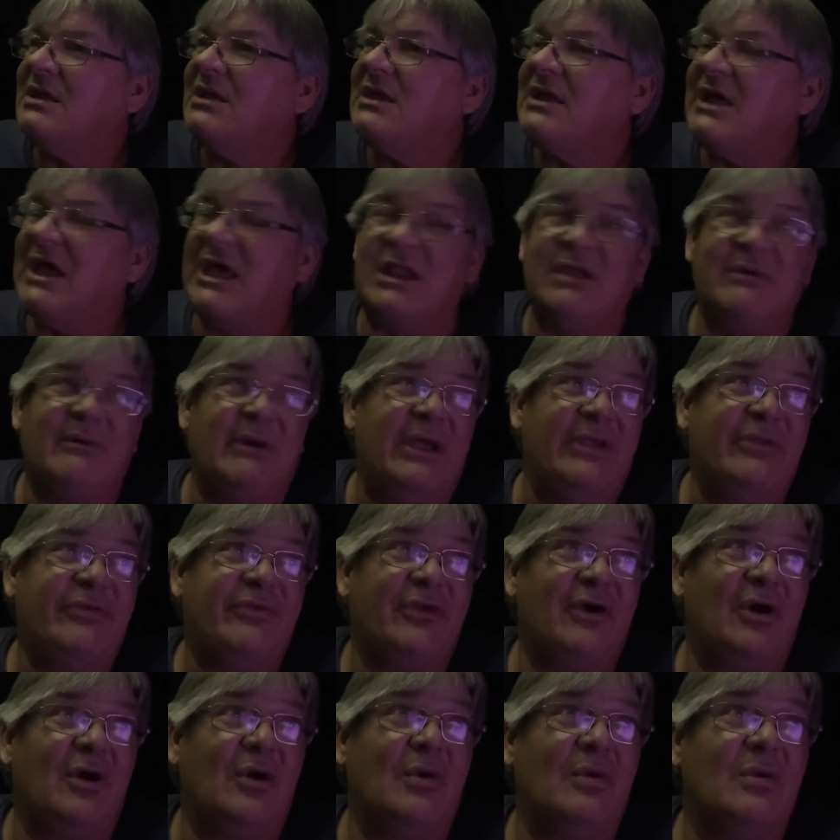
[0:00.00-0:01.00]
anyway,
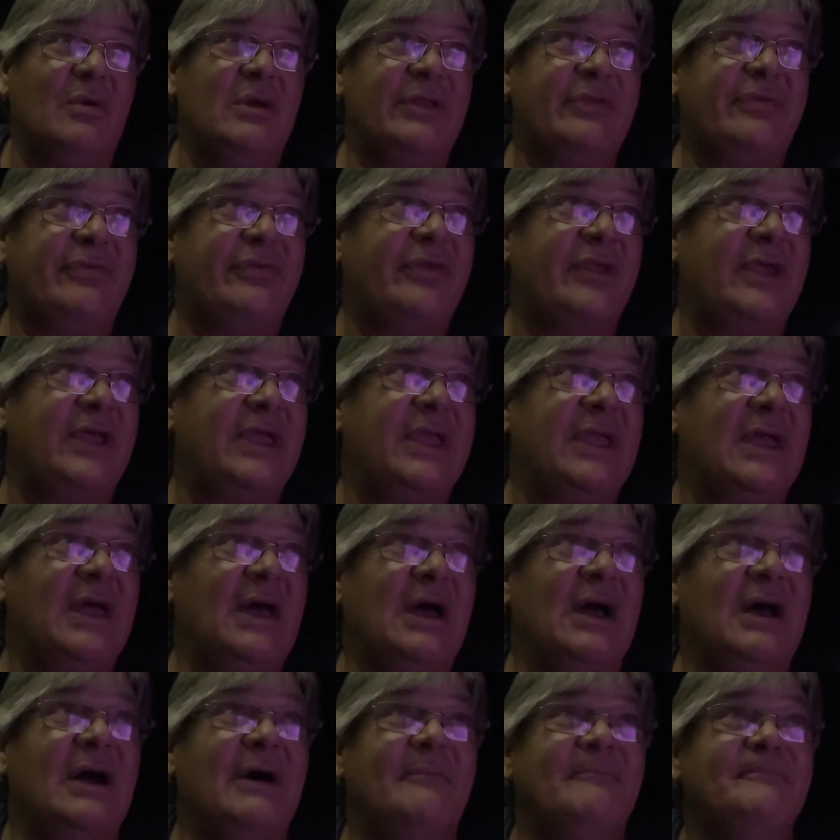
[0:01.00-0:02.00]
so let's see.
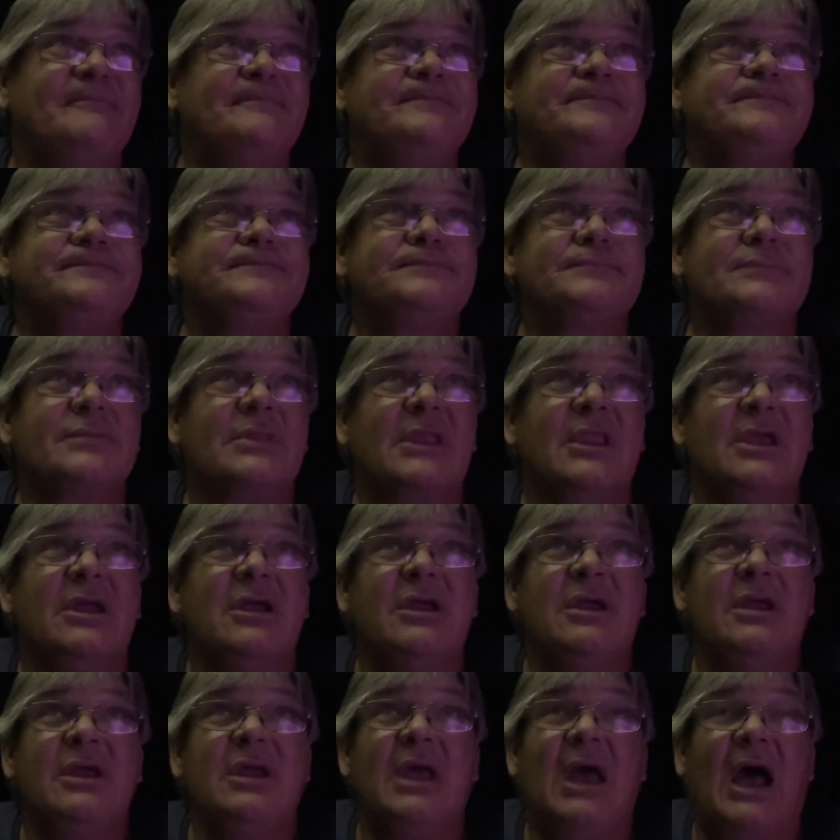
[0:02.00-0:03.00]
Like
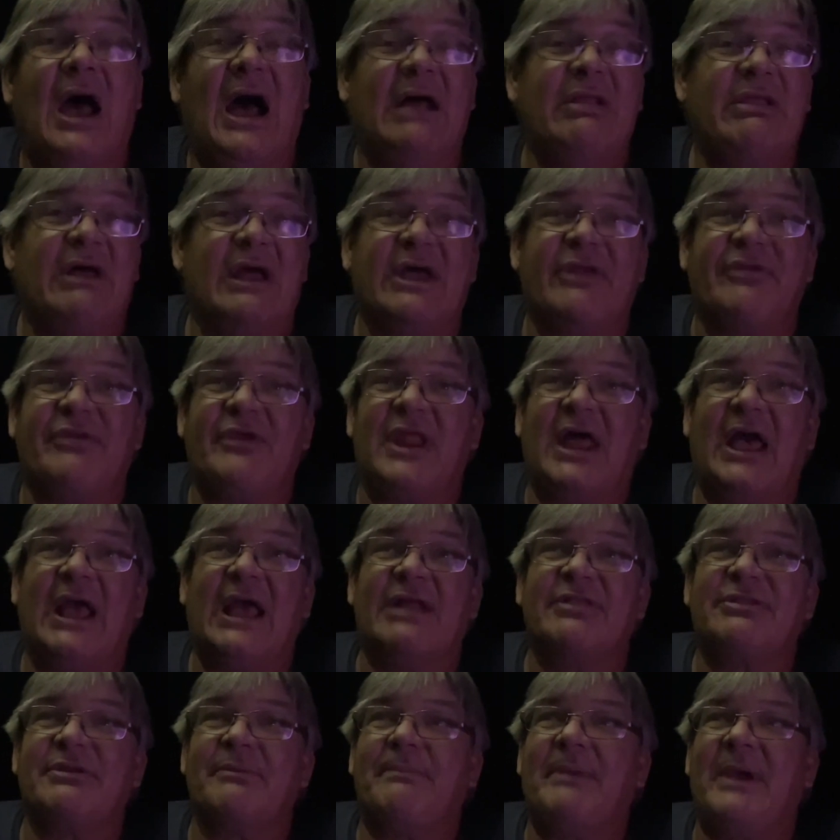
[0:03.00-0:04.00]
I said, I
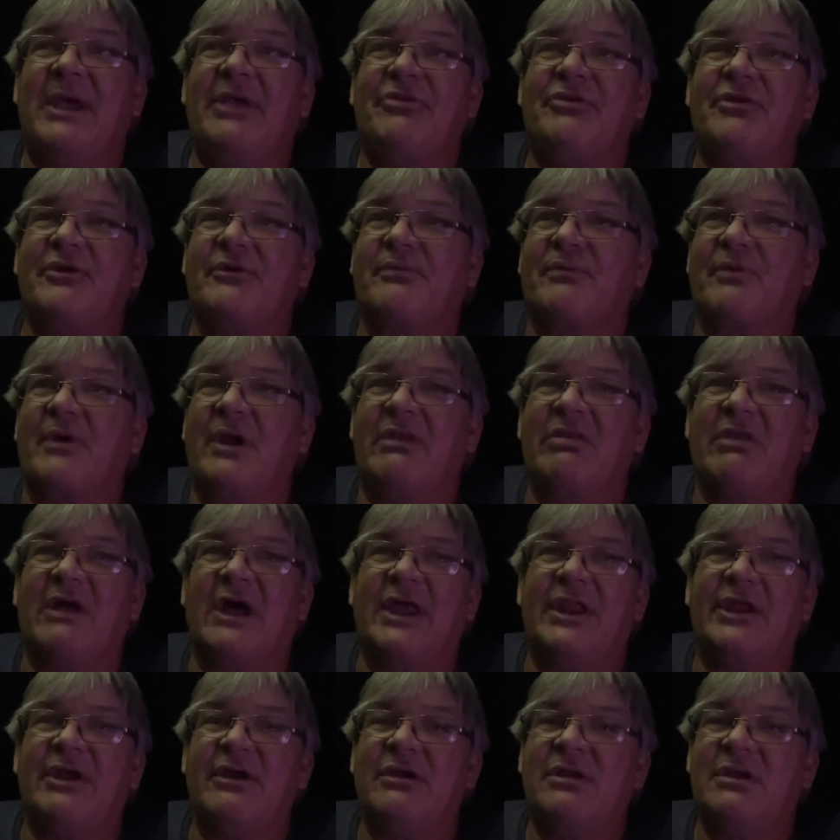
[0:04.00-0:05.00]
got the basic
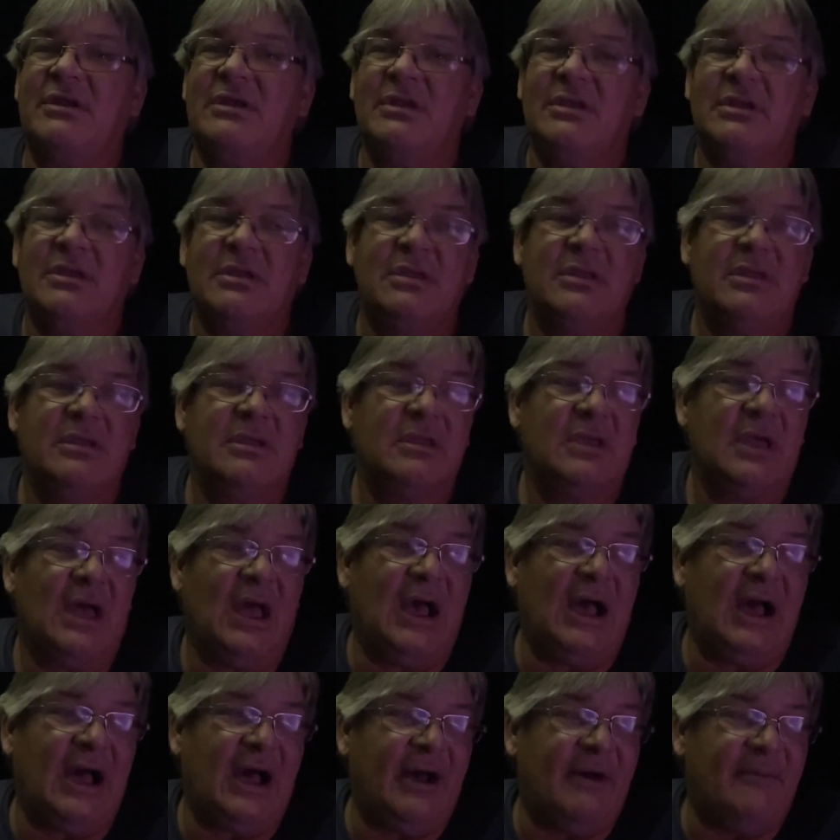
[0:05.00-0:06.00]
Freightliner.
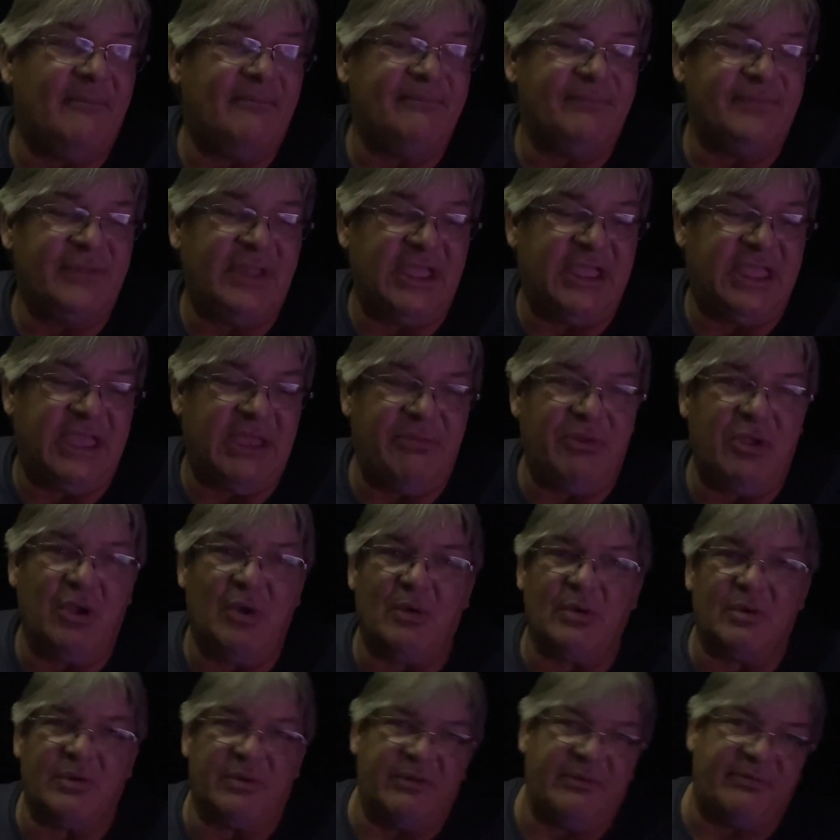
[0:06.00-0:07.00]
They give you
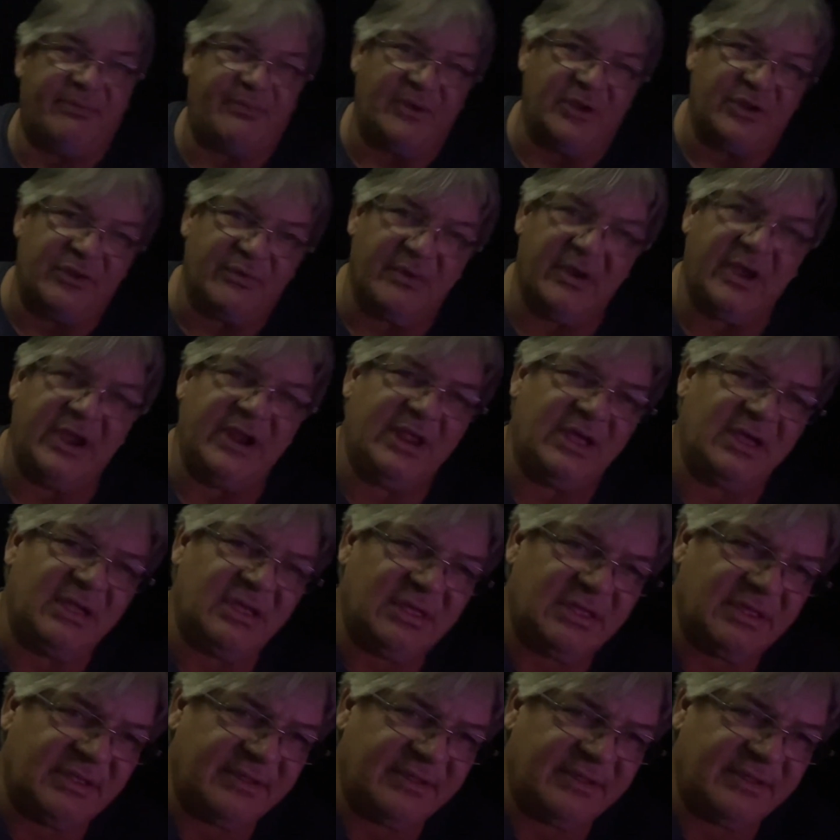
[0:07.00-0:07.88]
a refrigerator.